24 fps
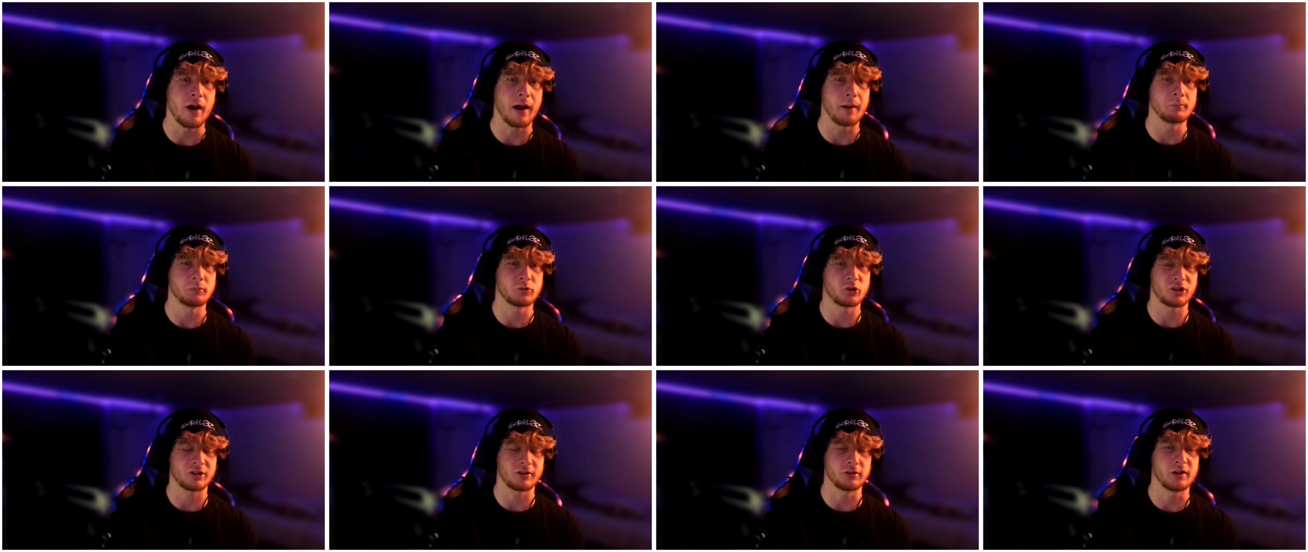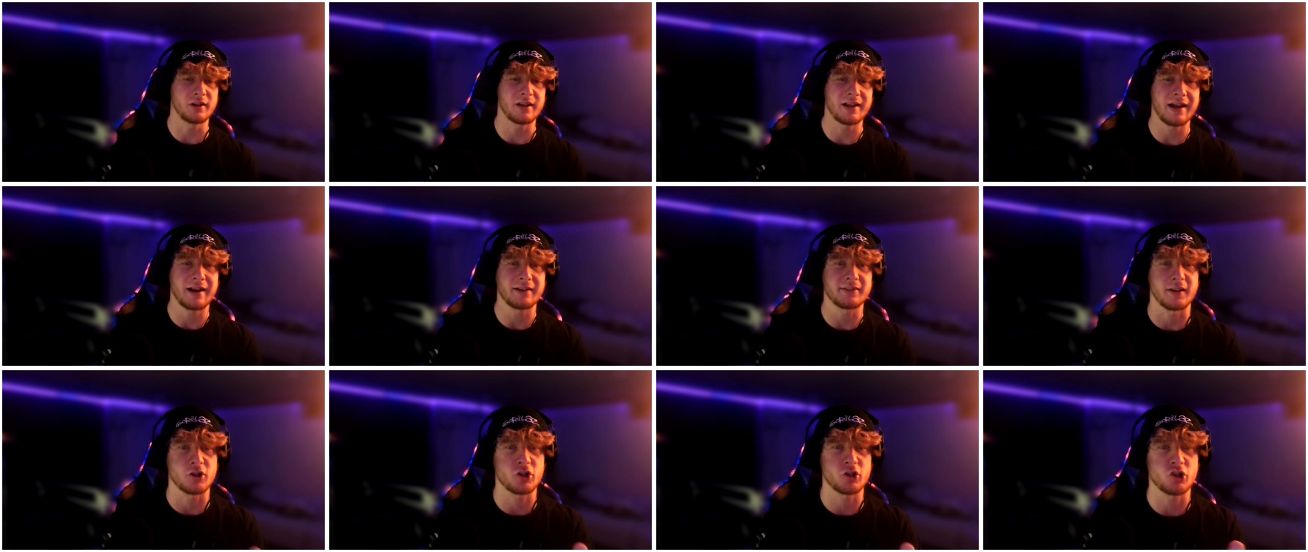I'm just looking
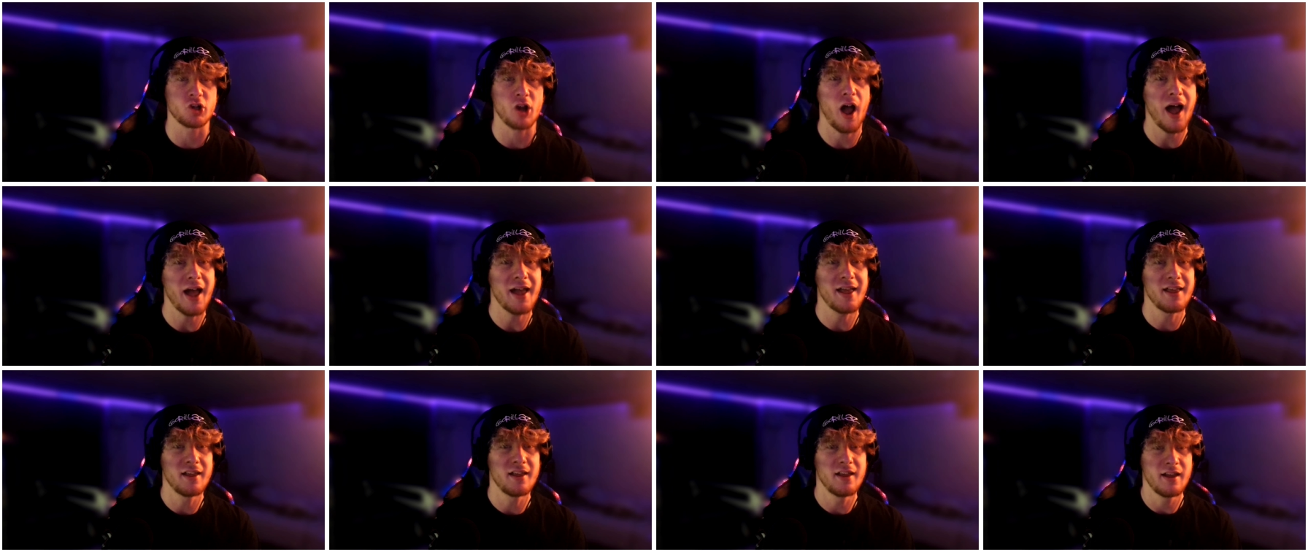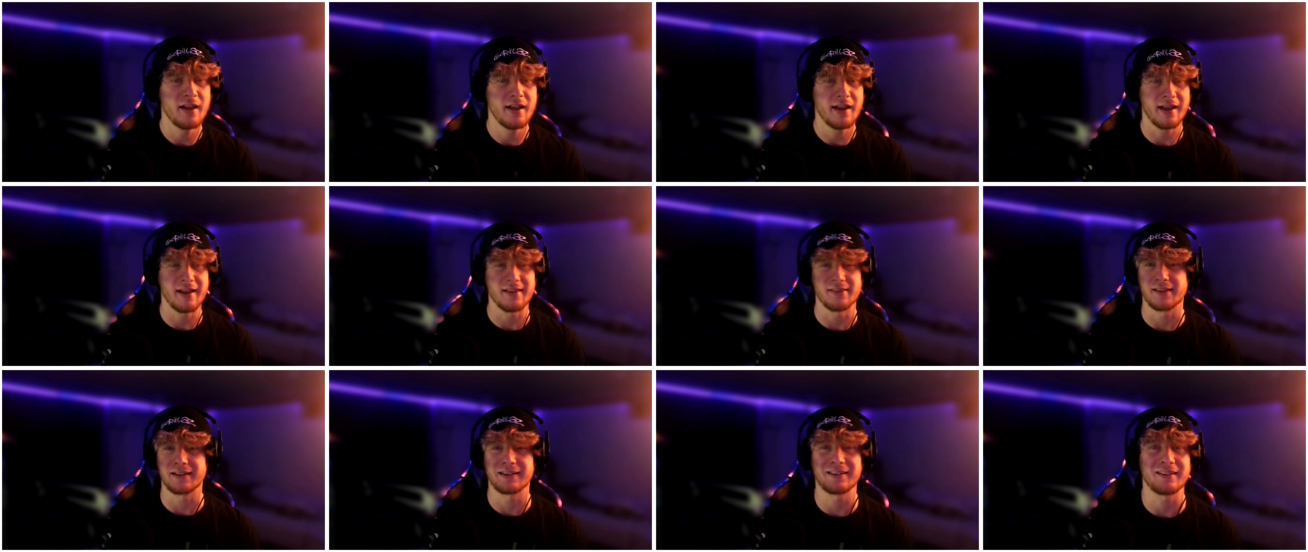at the shot
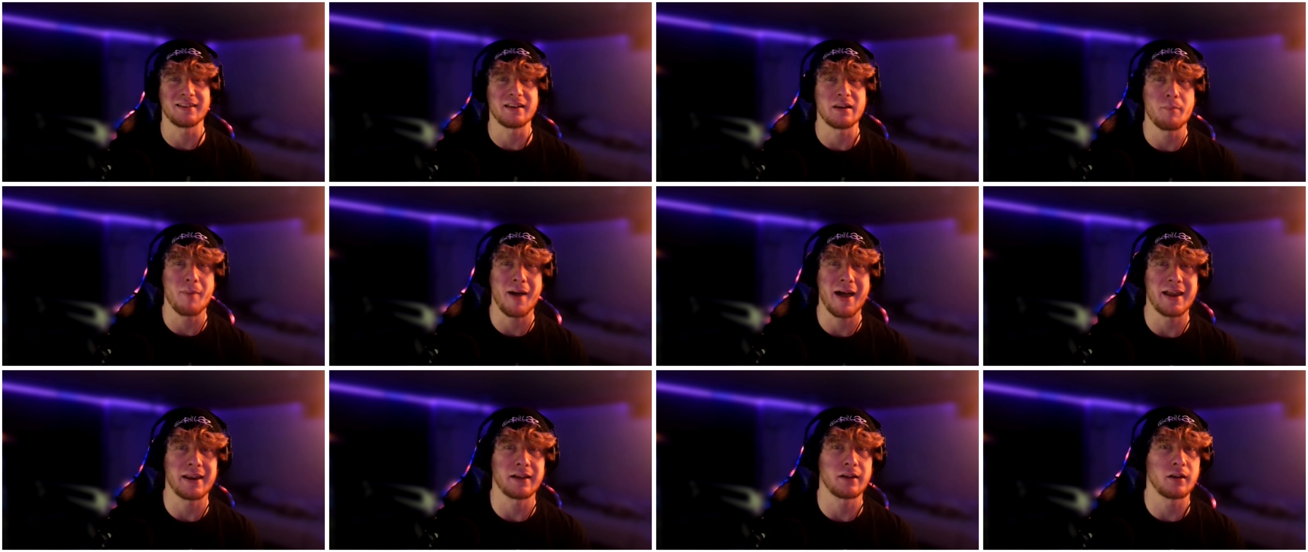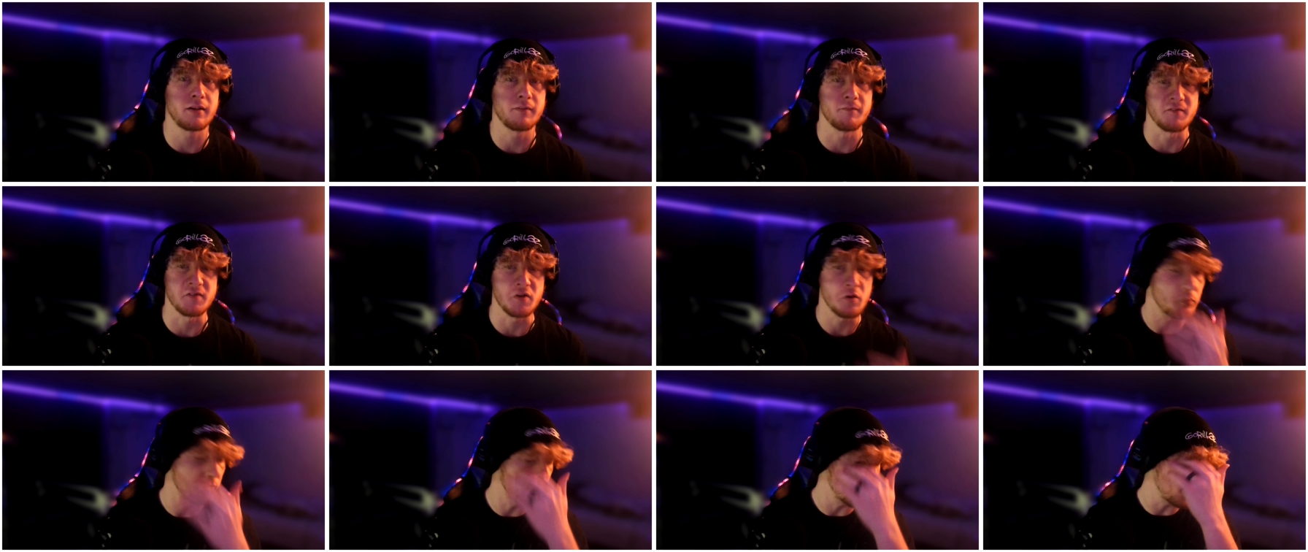in the cinematic
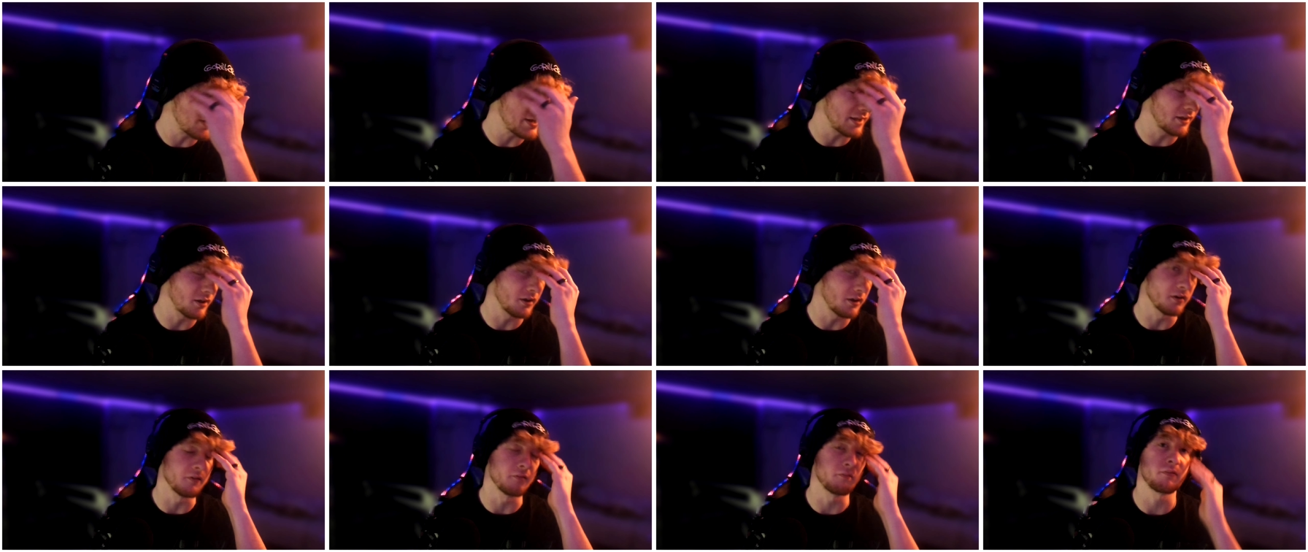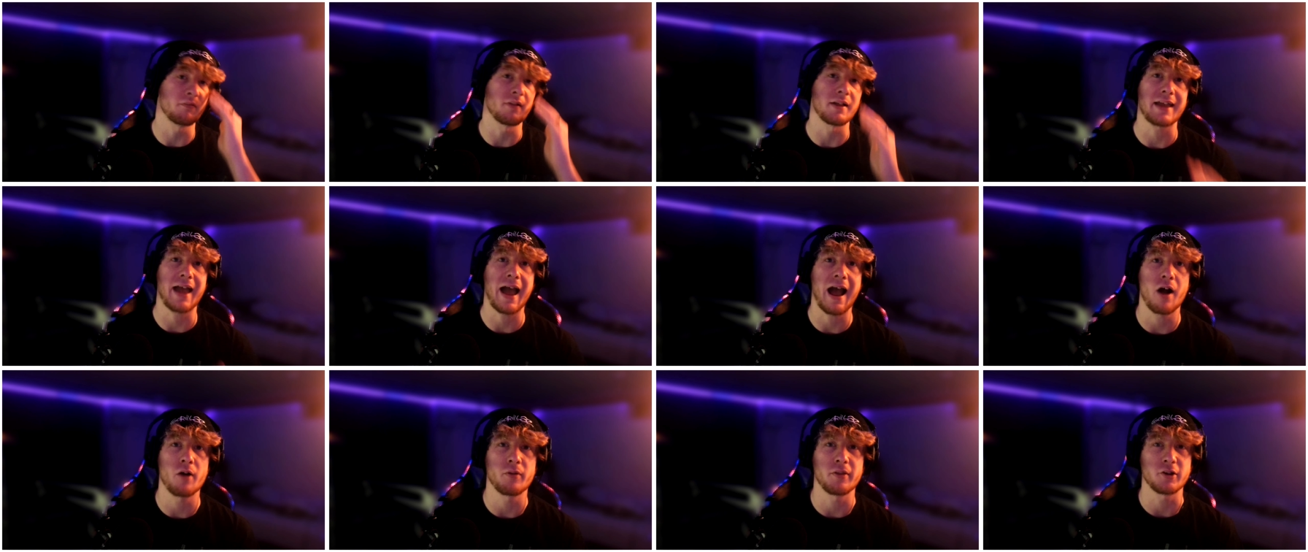viewpoint of like
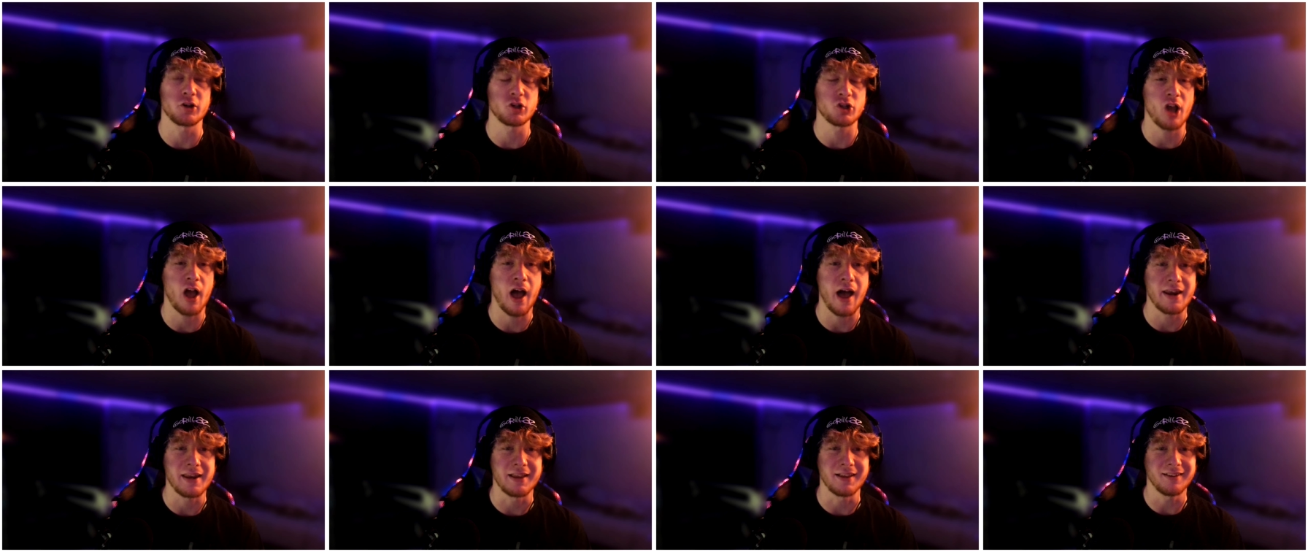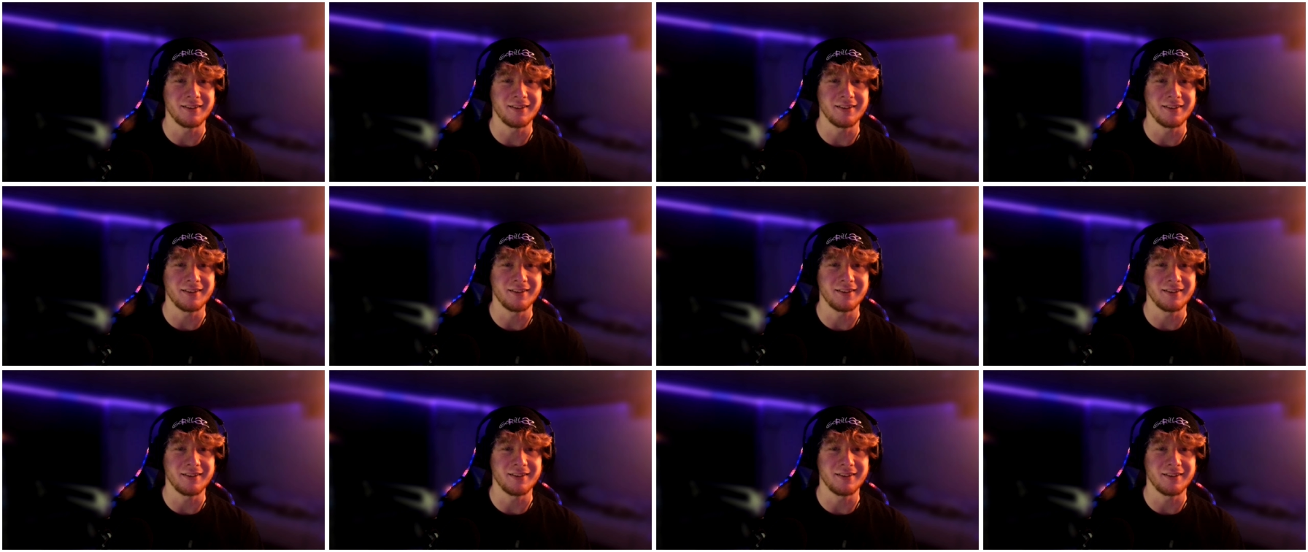how the shot